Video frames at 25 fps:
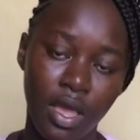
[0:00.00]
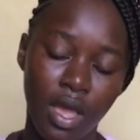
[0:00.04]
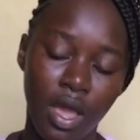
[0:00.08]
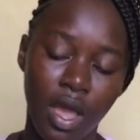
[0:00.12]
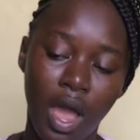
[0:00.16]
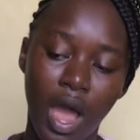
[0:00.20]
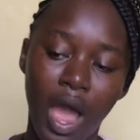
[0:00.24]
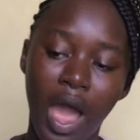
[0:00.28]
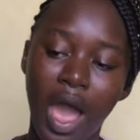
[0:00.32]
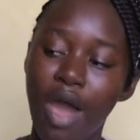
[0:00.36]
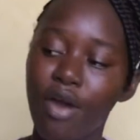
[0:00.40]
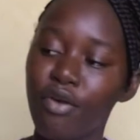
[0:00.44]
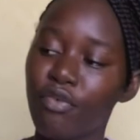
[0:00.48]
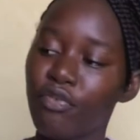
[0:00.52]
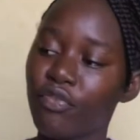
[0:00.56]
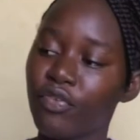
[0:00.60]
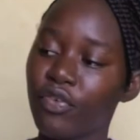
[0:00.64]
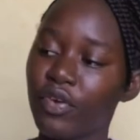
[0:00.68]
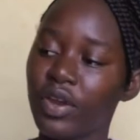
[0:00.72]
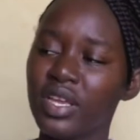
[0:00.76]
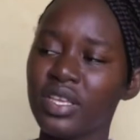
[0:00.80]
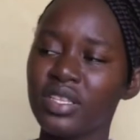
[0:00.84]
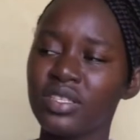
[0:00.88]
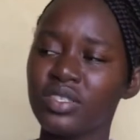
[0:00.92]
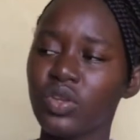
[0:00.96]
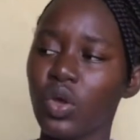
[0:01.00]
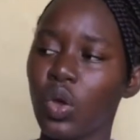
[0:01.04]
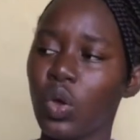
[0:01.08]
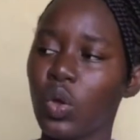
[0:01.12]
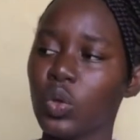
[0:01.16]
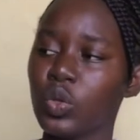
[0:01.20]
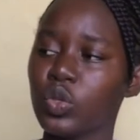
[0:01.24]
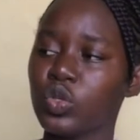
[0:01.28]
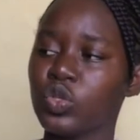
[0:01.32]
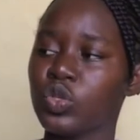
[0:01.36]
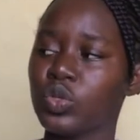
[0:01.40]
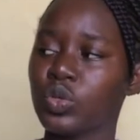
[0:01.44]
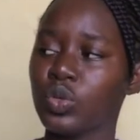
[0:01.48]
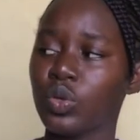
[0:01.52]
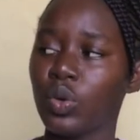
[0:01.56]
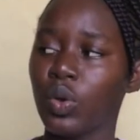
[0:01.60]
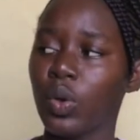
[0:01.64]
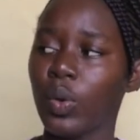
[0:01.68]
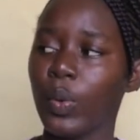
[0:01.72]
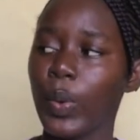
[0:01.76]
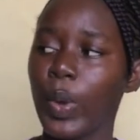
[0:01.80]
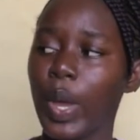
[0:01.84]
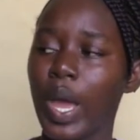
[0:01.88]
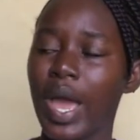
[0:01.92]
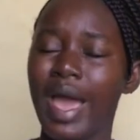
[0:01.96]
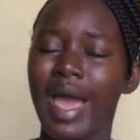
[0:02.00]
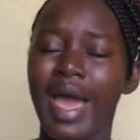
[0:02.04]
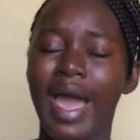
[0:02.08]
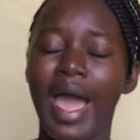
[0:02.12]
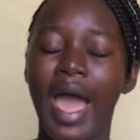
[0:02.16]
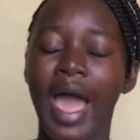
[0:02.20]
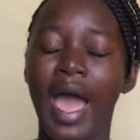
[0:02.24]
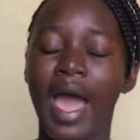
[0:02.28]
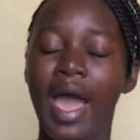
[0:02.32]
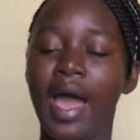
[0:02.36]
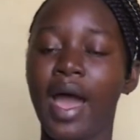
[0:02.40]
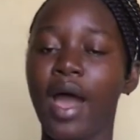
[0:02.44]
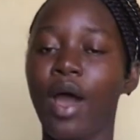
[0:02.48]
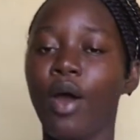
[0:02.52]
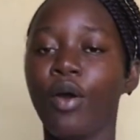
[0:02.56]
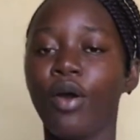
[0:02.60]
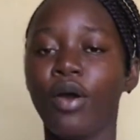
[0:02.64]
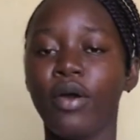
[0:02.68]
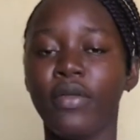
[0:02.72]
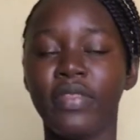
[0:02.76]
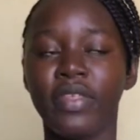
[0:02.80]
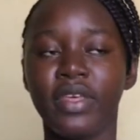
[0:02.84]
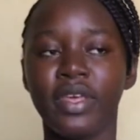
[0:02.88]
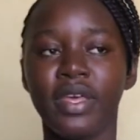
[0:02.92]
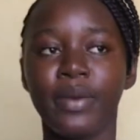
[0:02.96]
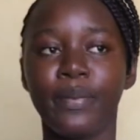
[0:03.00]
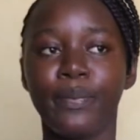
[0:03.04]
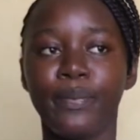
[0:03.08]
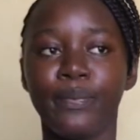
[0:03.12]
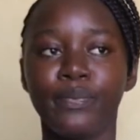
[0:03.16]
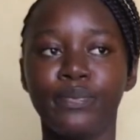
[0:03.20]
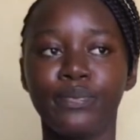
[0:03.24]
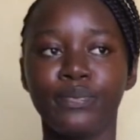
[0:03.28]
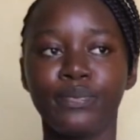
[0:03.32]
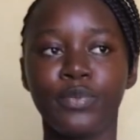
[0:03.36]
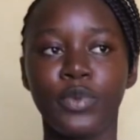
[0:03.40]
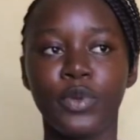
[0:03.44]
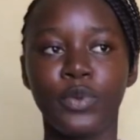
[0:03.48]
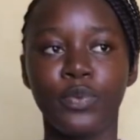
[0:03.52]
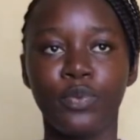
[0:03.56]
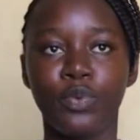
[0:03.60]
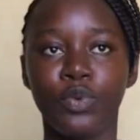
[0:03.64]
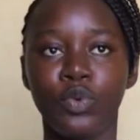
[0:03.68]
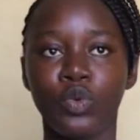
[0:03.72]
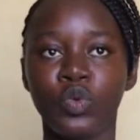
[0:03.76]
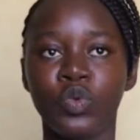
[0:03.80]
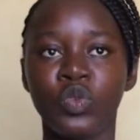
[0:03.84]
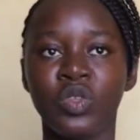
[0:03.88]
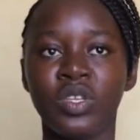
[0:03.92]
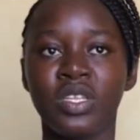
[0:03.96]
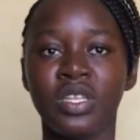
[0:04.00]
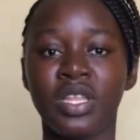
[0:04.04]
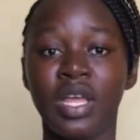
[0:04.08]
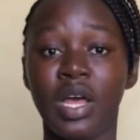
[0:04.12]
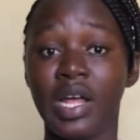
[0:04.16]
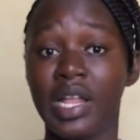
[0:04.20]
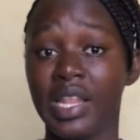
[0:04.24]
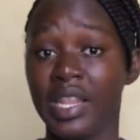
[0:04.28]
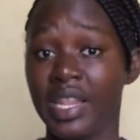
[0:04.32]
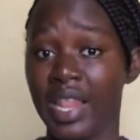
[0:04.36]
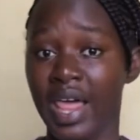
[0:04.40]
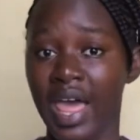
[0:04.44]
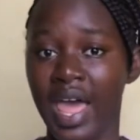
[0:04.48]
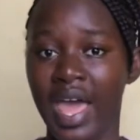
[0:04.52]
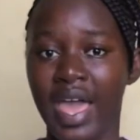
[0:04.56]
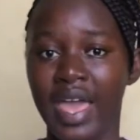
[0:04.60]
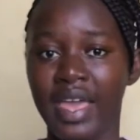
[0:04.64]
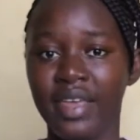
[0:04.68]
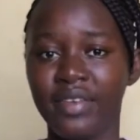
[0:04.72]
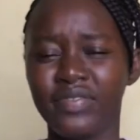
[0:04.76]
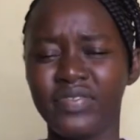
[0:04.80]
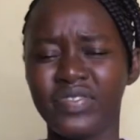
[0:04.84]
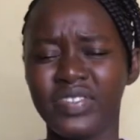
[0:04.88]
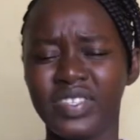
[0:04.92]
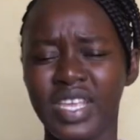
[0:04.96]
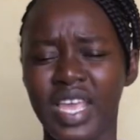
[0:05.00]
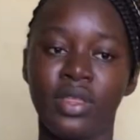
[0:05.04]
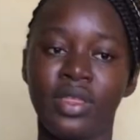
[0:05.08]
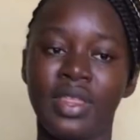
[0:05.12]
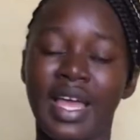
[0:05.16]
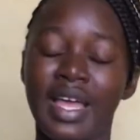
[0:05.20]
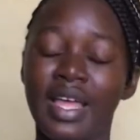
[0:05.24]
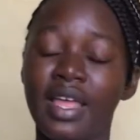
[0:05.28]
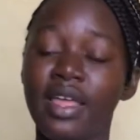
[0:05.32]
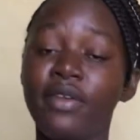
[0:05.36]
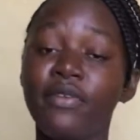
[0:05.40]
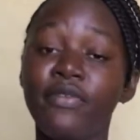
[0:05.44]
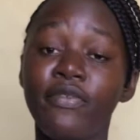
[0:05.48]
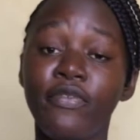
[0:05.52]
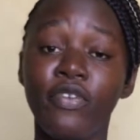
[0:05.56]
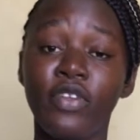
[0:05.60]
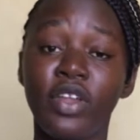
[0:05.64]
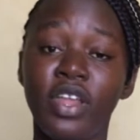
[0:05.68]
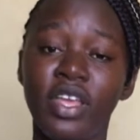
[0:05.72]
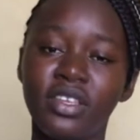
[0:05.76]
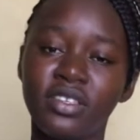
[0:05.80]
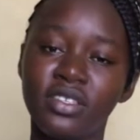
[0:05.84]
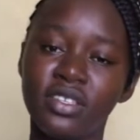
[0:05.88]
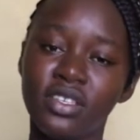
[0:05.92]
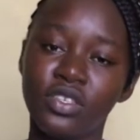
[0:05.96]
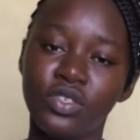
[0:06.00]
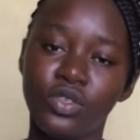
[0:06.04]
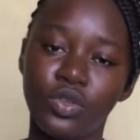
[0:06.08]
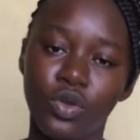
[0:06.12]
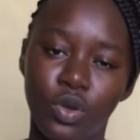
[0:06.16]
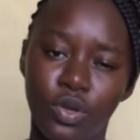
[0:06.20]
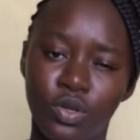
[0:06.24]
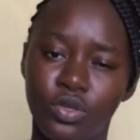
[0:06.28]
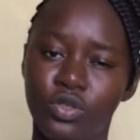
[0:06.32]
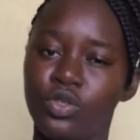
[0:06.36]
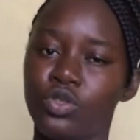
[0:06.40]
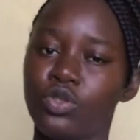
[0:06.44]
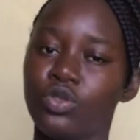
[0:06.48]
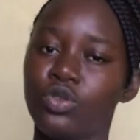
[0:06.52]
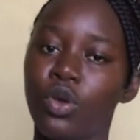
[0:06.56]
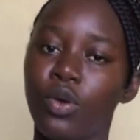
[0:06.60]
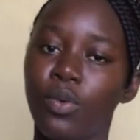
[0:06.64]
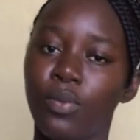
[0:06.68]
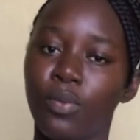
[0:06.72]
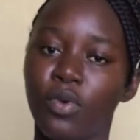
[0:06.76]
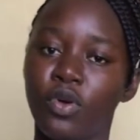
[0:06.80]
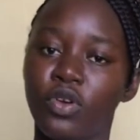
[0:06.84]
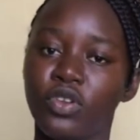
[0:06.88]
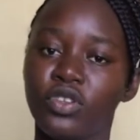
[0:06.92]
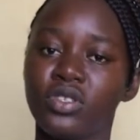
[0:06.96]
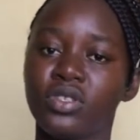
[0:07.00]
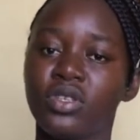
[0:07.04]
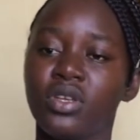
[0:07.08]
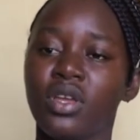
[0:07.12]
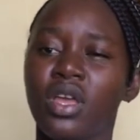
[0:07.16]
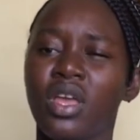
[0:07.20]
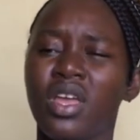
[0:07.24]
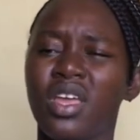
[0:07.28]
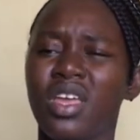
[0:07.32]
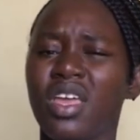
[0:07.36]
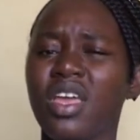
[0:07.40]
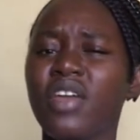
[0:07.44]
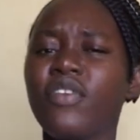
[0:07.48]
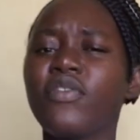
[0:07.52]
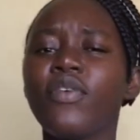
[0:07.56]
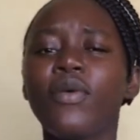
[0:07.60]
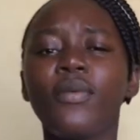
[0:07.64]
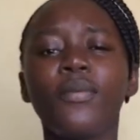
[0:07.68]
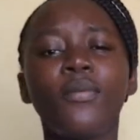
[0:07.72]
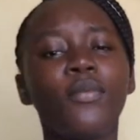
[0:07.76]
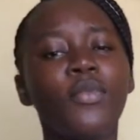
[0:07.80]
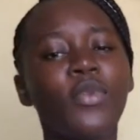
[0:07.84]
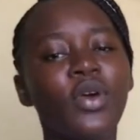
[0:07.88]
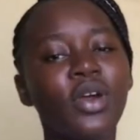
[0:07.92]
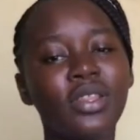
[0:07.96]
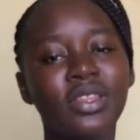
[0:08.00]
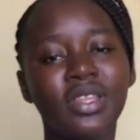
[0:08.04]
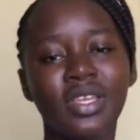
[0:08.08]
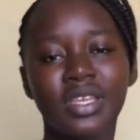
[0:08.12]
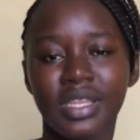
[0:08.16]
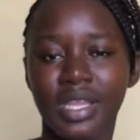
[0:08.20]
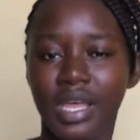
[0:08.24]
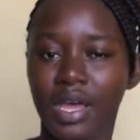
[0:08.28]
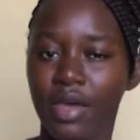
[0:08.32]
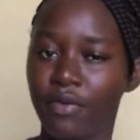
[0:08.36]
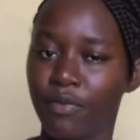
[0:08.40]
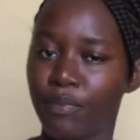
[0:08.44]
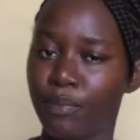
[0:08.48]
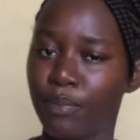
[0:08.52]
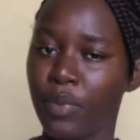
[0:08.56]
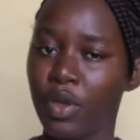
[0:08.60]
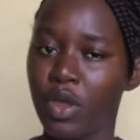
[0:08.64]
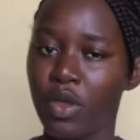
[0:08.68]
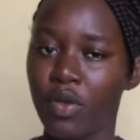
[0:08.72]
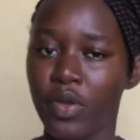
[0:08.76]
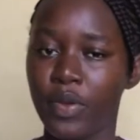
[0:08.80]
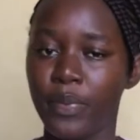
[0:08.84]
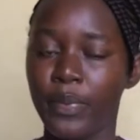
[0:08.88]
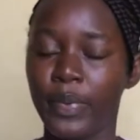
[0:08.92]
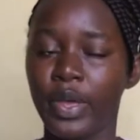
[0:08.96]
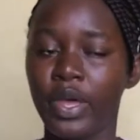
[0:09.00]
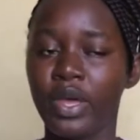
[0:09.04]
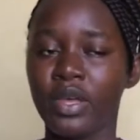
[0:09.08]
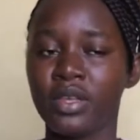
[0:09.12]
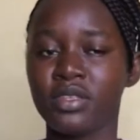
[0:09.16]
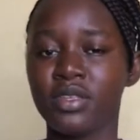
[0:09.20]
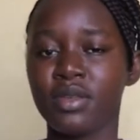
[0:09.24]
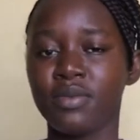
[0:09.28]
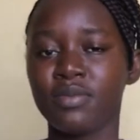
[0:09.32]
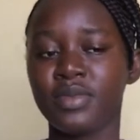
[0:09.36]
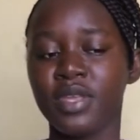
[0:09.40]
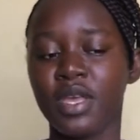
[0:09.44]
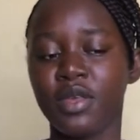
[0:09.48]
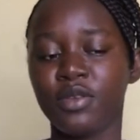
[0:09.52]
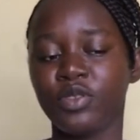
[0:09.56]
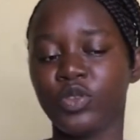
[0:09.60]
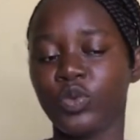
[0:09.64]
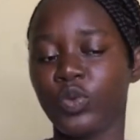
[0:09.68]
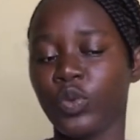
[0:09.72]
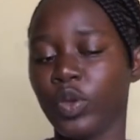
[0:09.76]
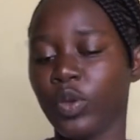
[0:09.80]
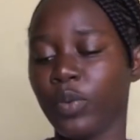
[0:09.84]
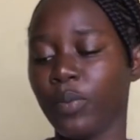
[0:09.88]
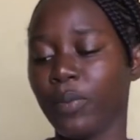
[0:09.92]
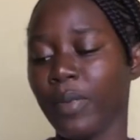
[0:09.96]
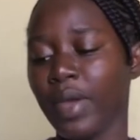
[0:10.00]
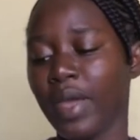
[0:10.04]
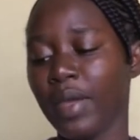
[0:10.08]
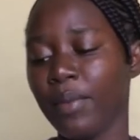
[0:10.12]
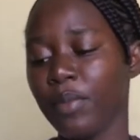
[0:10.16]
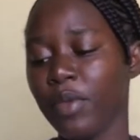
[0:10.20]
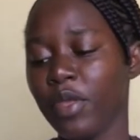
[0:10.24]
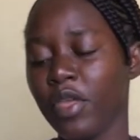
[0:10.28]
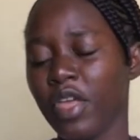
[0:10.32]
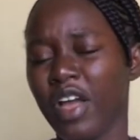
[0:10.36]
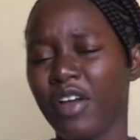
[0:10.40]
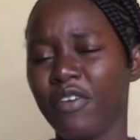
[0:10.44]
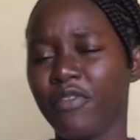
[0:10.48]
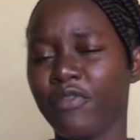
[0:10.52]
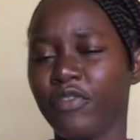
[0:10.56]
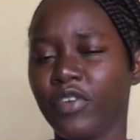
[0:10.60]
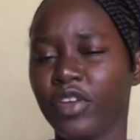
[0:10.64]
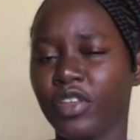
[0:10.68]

Our friends also are other people in our lives that influences us so much, even more than our parents, because sometimes we might be afraid